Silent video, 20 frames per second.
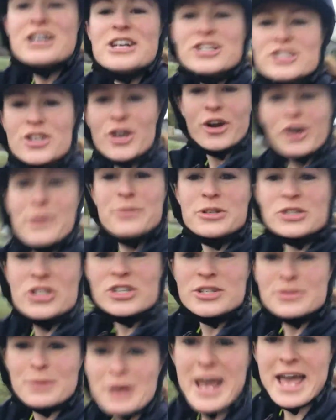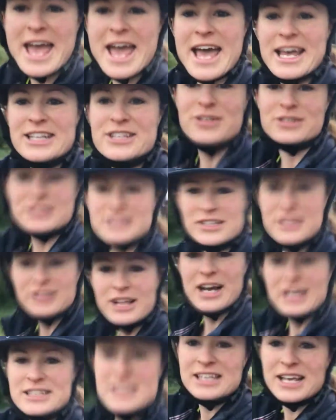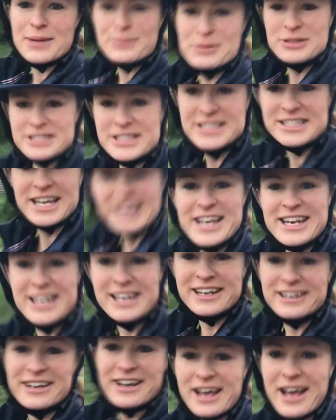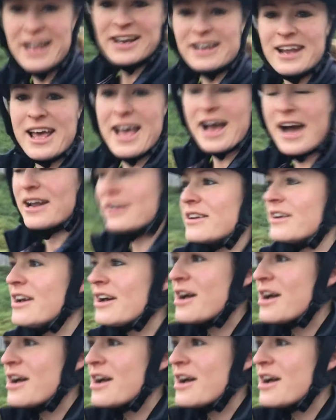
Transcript: so I'm just using my hand, so it's a little hard to keep it steady and out